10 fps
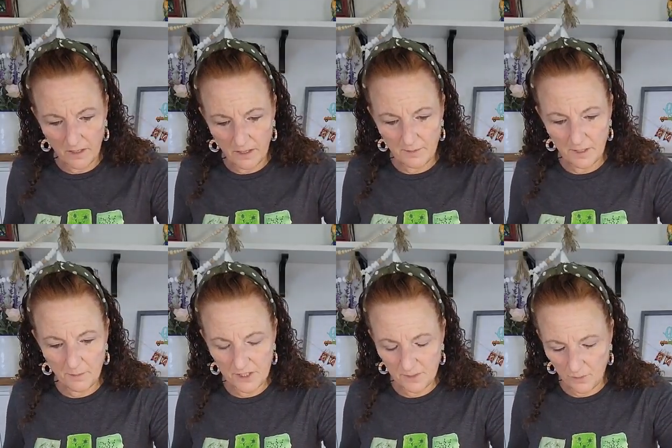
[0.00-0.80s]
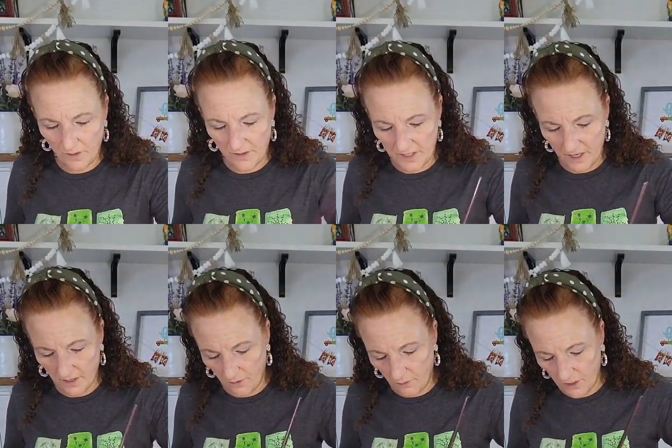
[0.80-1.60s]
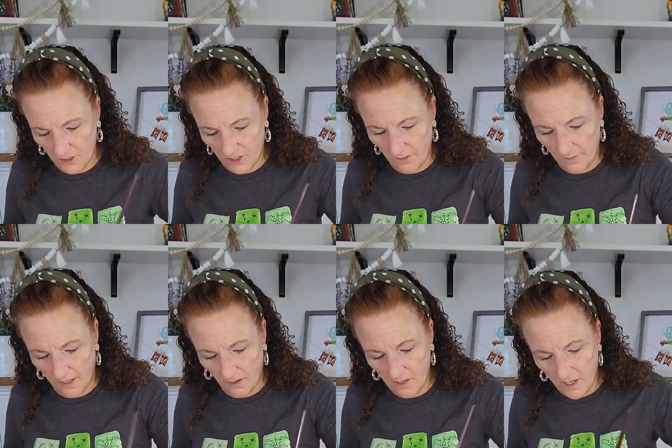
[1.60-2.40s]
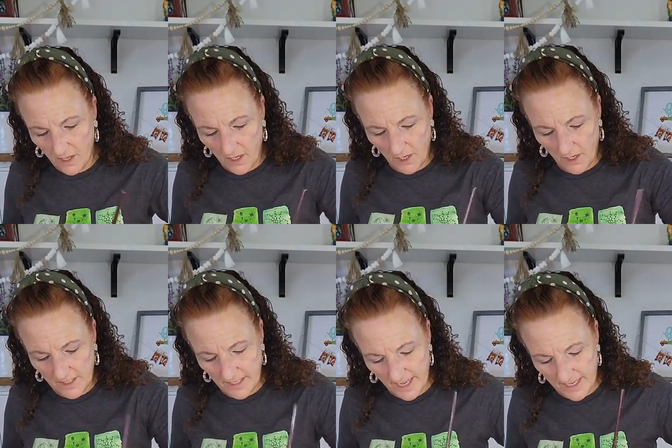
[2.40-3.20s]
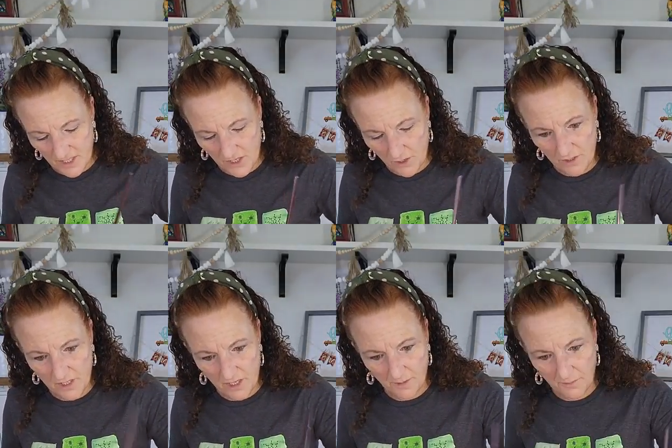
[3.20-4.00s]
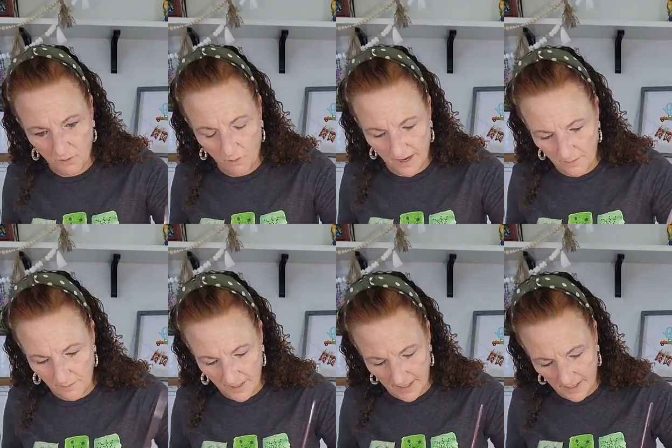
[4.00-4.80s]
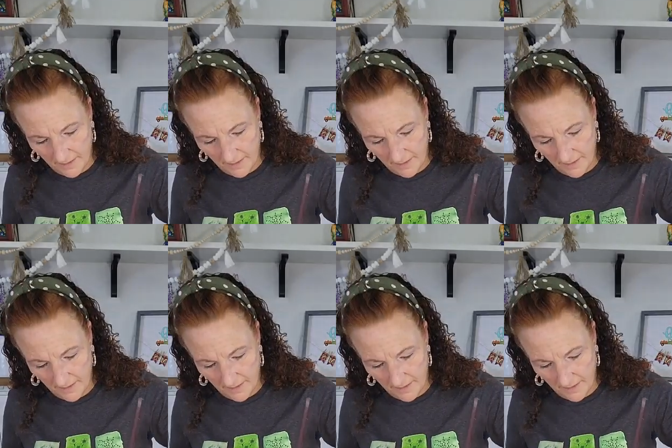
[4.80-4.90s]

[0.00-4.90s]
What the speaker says: I'm going to put some more of the darker orange in the middle because it has soaked up quite a bit.